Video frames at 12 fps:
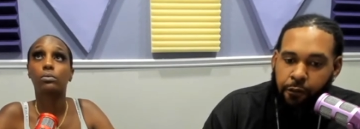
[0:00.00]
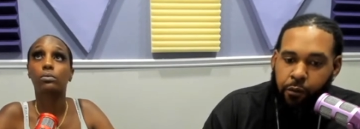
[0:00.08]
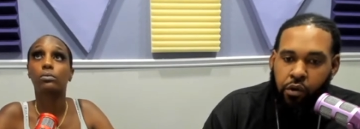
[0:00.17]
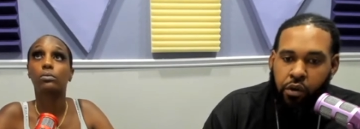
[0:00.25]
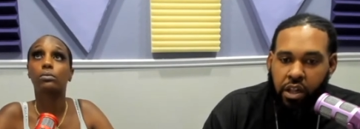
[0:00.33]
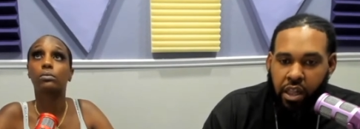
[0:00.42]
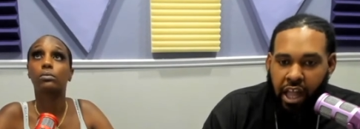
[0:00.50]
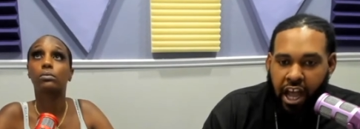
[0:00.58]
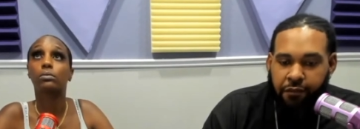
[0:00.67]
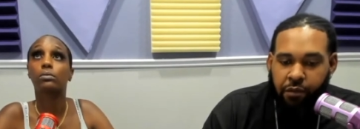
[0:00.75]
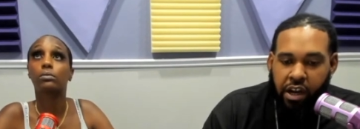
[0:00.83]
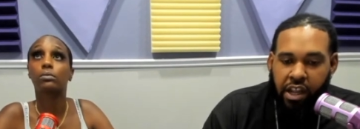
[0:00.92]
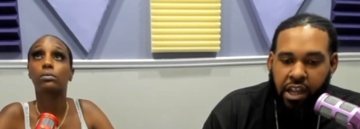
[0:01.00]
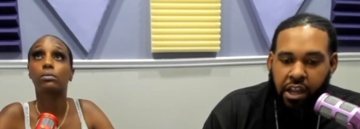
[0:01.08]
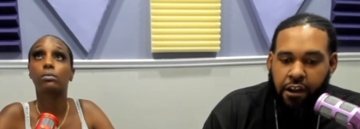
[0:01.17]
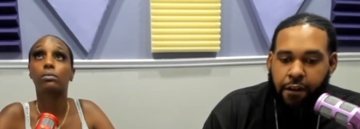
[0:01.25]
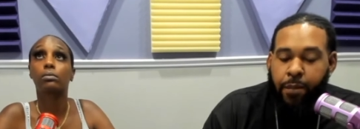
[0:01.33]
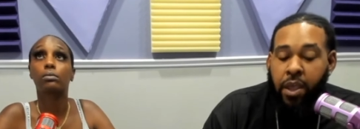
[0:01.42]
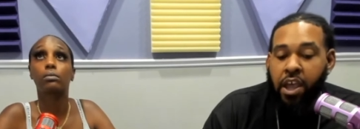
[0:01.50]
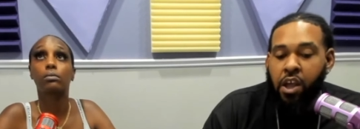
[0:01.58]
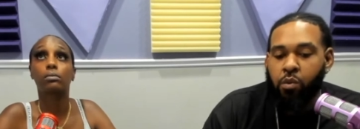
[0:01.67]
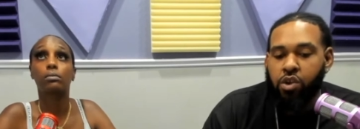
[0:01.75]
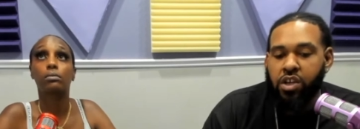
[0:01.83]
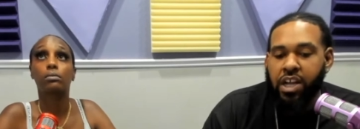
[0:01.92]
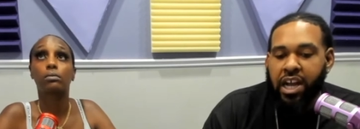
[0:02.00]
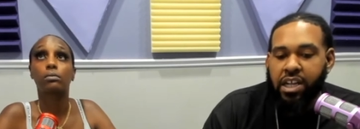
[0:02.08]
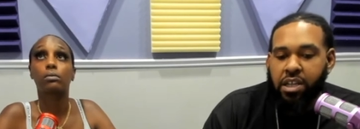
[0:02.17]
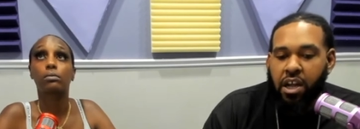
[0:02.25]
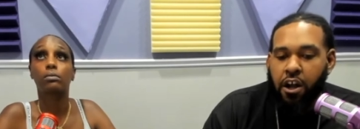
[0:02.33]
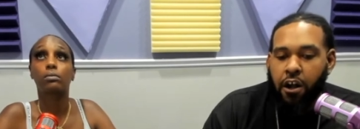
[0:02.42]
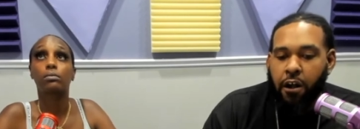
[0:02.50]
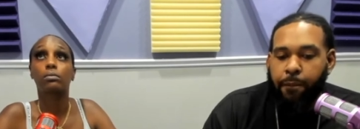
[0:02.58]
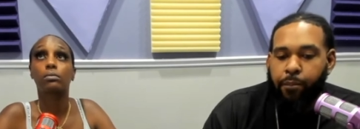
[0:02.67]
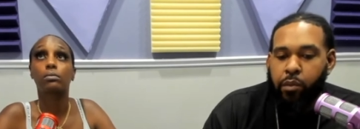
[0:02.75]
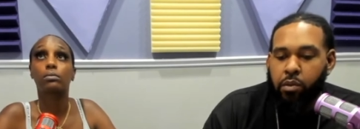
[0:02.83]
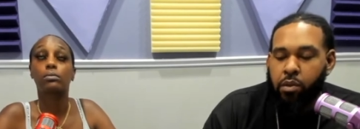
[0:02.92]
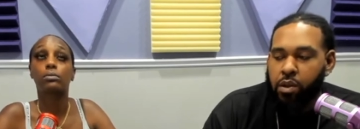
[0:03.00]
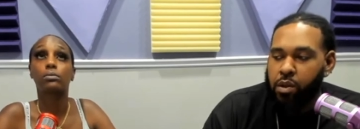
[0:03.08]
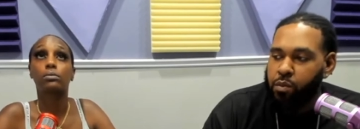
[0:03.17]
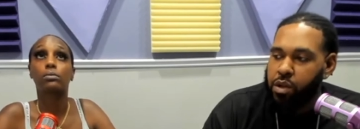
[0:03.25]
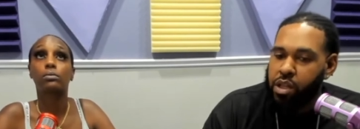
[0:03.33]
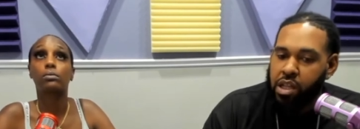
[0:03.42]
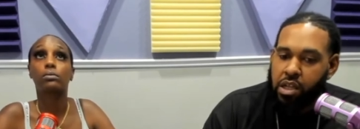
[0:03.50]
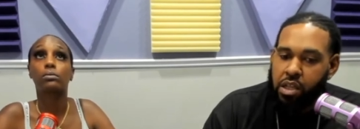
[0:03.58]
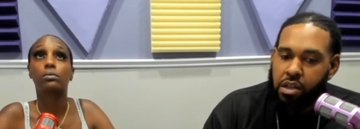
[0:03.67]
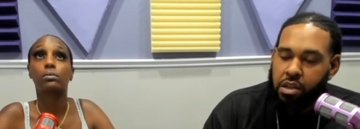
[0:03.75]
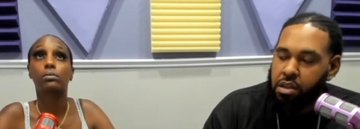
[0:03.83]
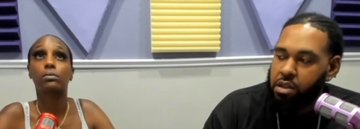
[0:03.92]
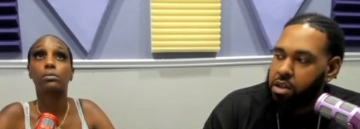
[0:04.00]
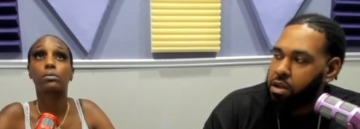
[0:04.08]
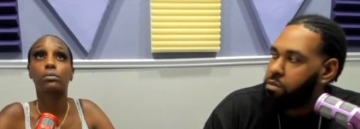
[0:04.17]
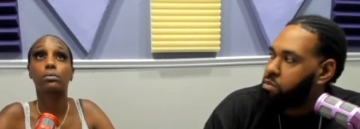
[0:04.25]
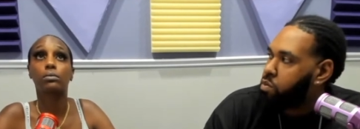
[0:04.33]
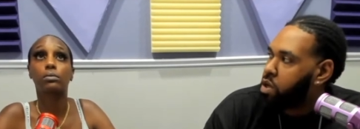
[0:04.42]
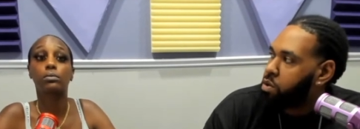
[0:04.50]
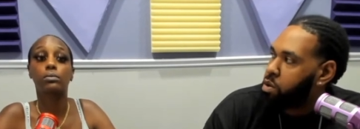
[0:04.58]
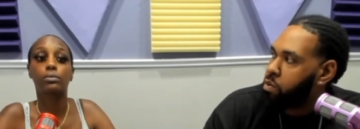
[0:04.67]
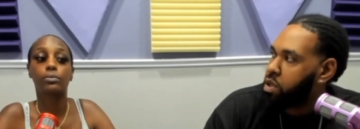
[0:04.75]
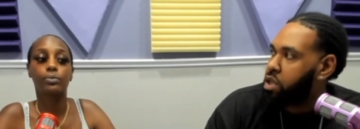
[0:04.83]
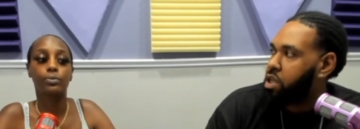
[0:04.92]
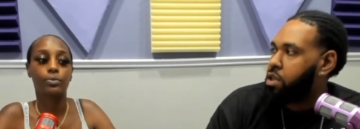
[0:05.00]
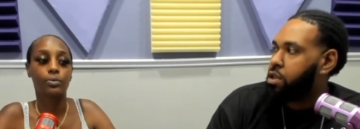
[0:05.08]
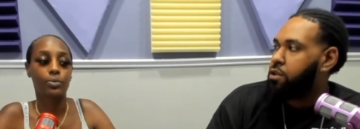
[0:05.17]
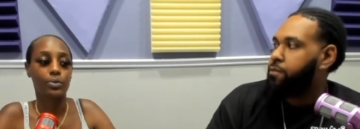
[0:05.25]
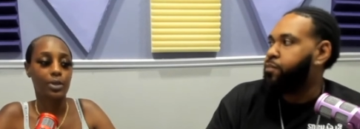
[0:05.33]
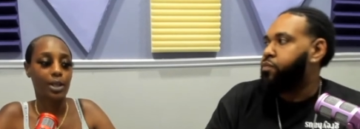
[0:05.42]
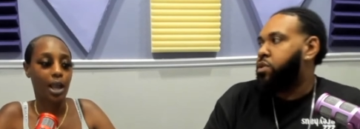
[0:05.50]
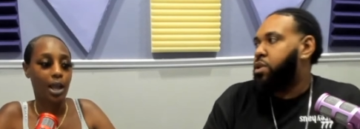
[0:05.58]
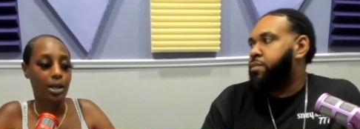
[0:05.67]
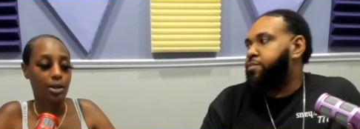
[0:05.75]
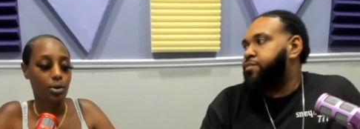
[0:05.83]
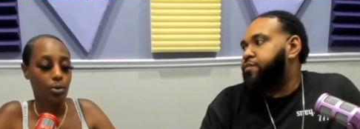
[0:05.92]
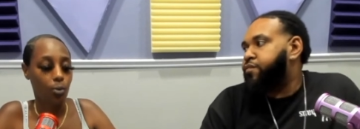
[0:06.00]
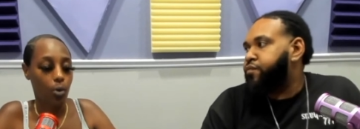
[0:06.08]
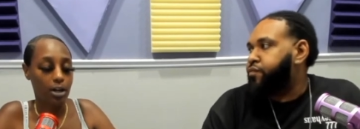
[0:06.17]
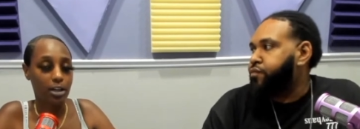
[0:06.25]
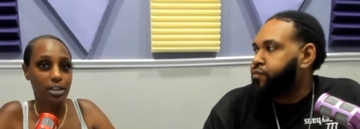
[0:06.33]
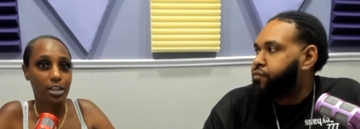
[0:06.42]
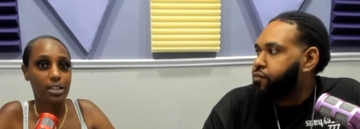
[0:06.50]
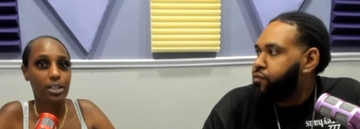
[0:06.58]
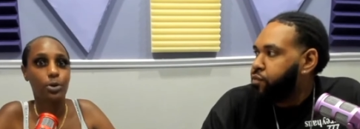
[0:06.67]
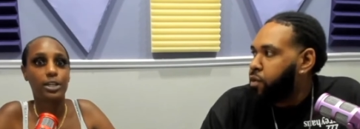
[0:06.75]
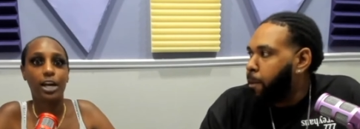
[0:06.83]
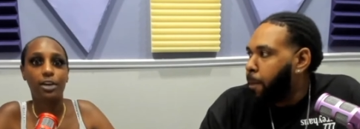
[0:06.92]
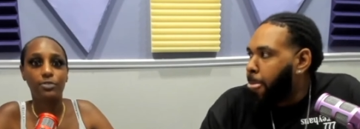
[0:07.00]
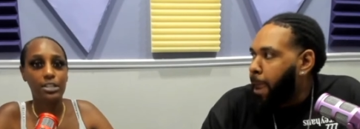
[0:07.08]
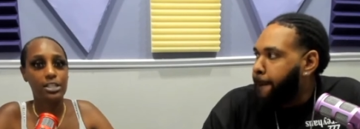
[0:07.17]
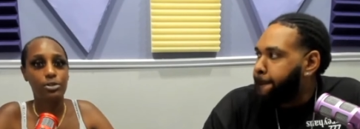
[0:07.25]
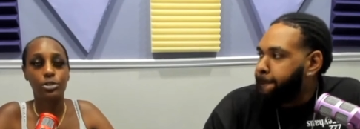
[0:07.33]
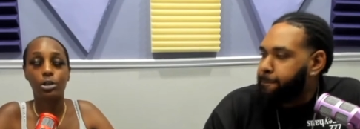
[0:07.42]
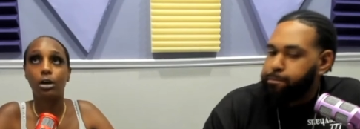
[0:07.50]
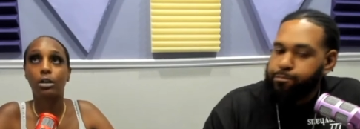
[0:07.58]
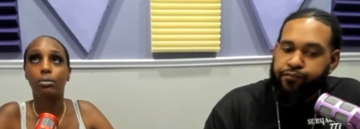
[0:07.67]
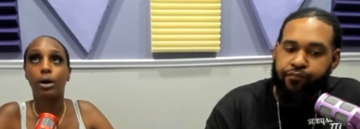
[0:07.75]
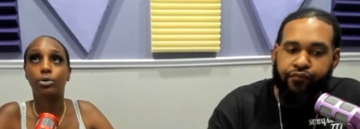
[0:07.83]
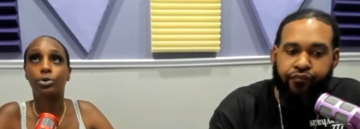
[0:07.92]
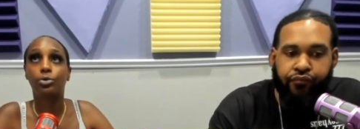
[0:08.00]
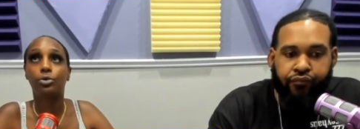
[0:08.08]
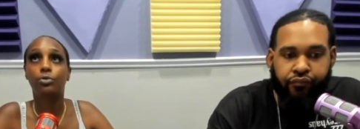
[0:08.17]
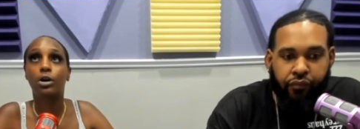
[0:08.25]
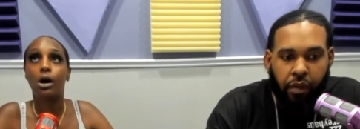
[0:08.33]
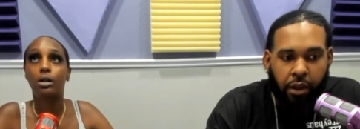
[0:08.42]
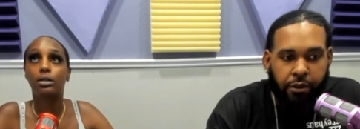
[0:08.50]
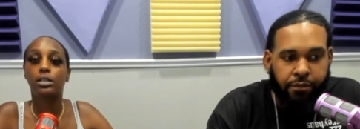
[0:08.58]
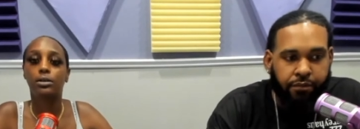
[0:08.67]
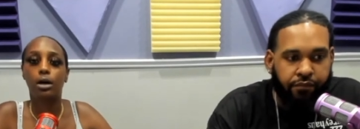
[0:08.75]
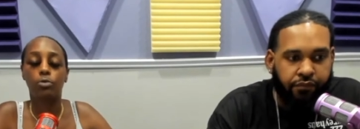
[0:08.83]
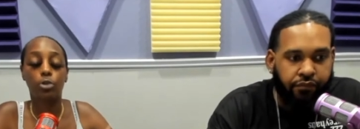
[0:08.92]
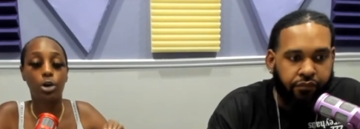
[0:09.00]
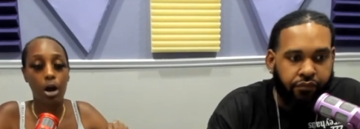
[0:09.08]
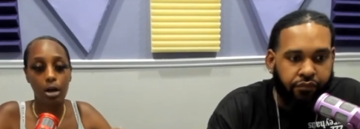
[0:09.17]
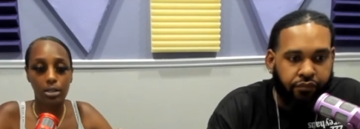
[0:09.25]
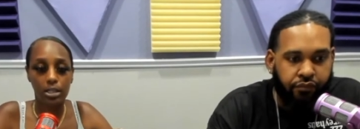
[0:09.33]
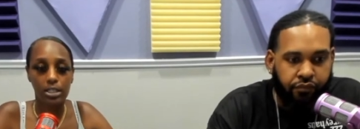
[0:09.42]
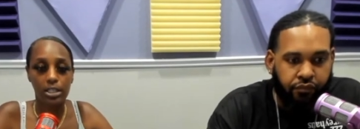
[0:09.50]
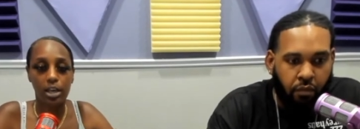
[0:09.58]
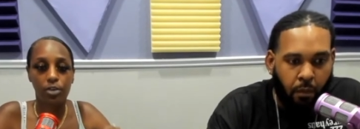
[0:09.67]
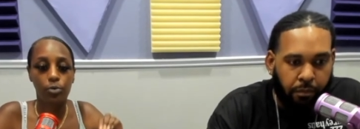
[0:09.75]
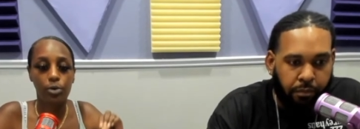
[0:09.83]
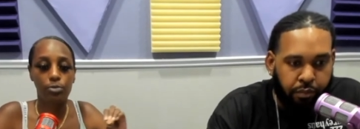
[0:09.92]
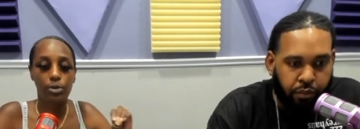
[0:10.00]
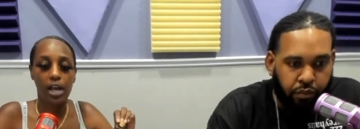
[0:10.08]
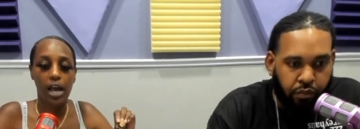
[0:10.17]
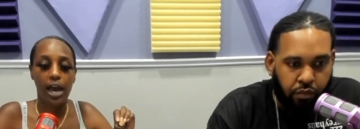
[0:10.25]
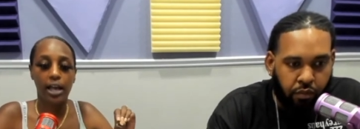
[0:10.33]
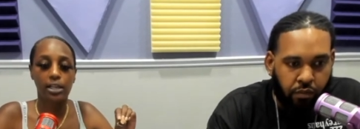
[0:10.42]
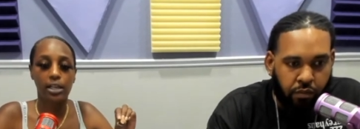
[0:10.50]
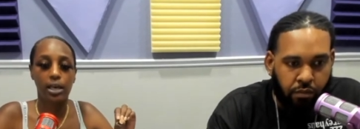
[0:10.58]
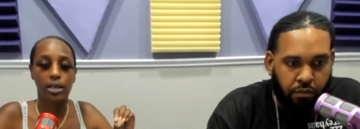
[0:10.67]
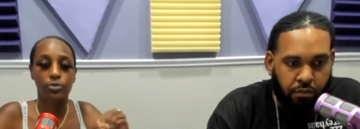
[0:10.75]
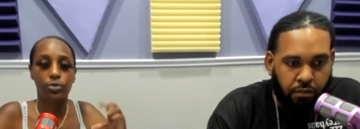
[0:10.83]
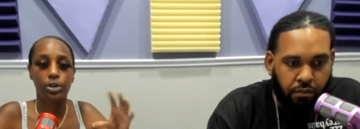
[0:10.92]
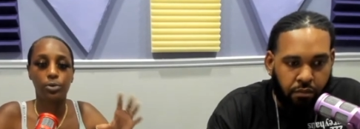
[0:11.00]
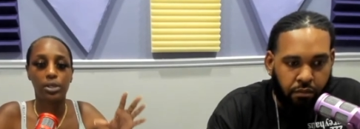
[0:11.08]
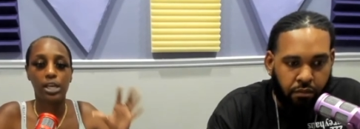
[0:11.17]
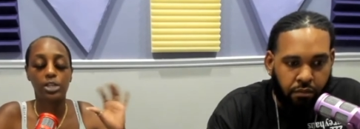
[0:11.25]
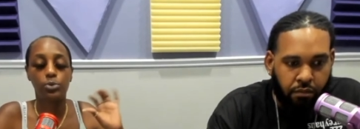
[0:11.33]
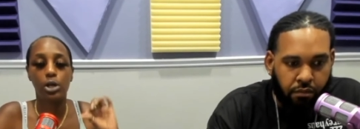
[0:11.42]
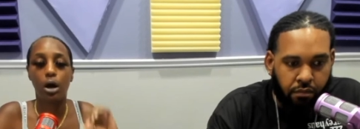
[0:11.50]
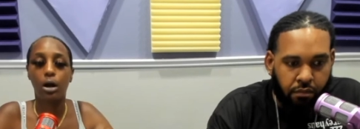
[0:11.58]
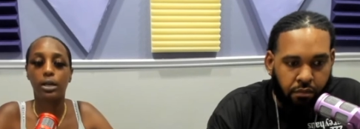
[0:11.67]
Speaker 1: or in the live right here what you guys um want to see us. You know, what else you want to see us do
Speaker 2: one of the things that we're definitely still talking about doing regardless regardless if we react as frequently as we are